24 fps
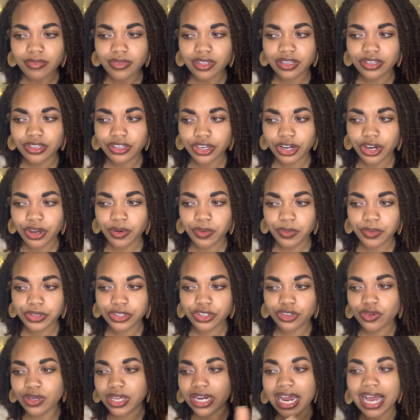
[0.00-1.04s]
you know, you
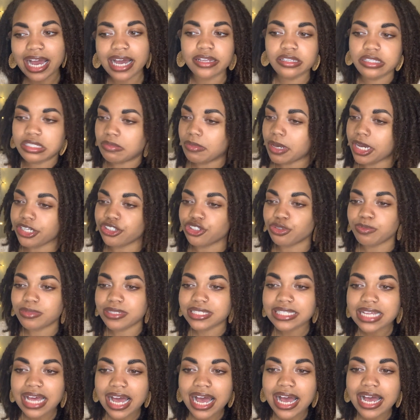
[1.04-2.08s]
can add some extra
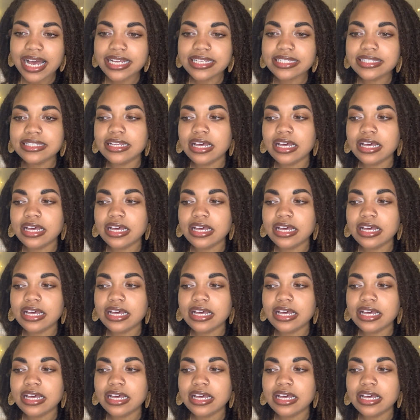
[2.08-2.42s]
pizzazz,